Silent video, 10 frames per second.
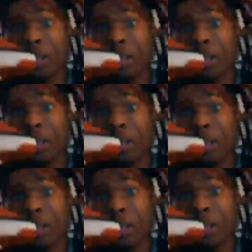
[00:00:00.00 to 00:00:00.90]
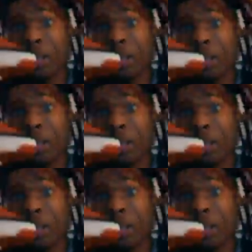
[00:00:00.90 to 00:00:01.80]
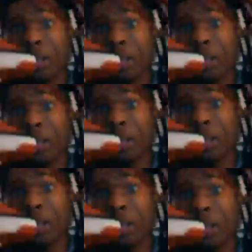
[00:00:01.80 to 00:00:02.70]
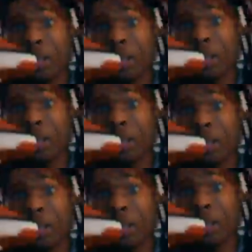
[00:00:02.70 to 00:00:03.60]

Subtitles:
(not speaking)